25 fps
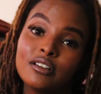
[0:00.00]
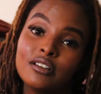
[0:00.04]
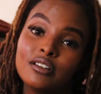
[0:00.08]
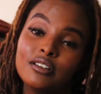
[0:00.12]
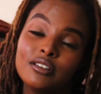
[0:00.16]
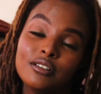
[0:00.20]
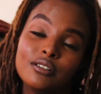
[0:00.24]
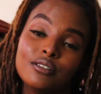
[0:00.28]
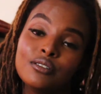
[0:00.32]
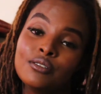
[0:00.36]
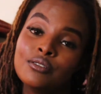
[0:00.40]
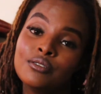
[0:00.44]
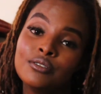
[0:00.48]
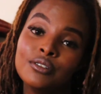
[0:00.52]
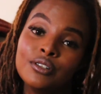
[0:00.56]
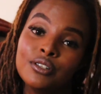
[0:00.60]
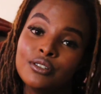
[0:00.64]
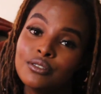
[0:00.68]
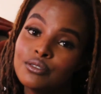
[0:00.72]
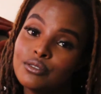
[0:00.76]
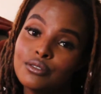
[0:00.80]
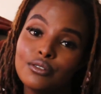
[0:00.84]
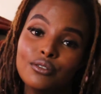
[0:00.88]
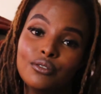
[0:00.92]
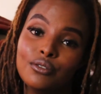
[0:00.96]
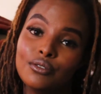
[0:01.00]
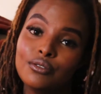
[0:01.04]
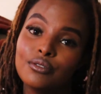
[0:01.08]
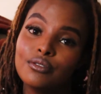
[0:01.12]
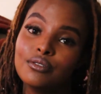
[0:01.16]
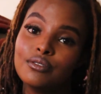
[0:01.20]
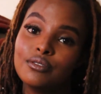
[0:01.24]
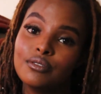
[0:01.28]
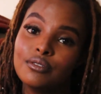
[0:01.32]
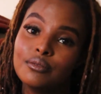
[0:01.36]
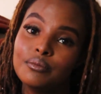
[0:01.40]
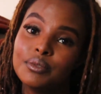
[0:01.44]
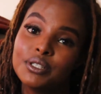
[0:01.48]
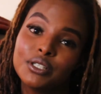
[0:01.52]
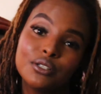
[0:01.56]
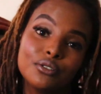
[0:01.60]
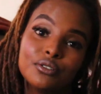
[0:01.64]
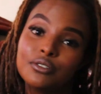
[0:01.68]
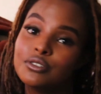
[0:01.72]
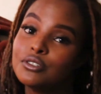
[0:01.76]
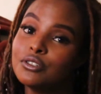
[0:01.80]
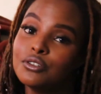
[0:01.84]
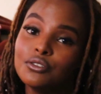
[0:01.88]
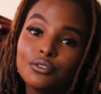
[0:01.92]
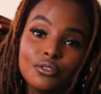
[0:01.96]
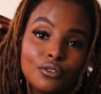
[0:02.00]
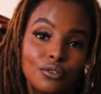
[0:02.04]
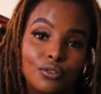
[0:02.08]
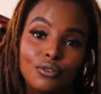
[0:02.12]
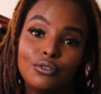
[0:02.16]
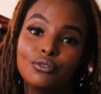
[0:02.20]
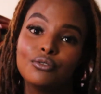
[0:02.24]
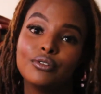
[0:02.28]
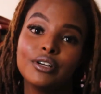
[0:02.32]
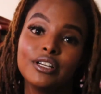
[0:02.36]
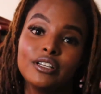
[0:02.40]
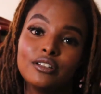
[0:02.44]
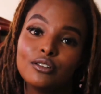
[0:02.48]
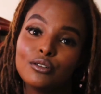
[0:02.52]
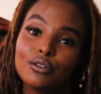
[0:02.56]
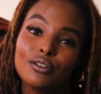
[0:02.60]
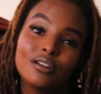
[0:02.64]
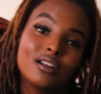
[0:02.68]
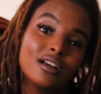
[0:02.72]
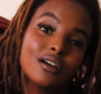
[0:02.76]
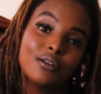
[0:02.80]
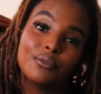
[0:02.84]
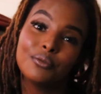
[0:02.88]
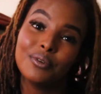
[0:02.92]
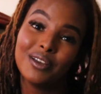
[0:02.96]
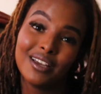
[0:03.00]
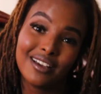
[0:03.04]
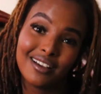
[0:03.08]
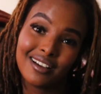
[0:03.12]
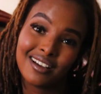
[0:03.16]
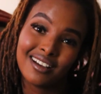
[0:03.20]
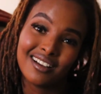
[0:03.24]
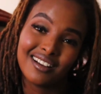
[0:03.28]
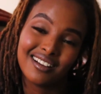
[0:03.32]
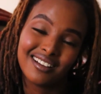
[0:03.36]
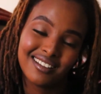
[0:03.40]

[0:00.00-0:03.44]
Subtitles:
because and you're aware.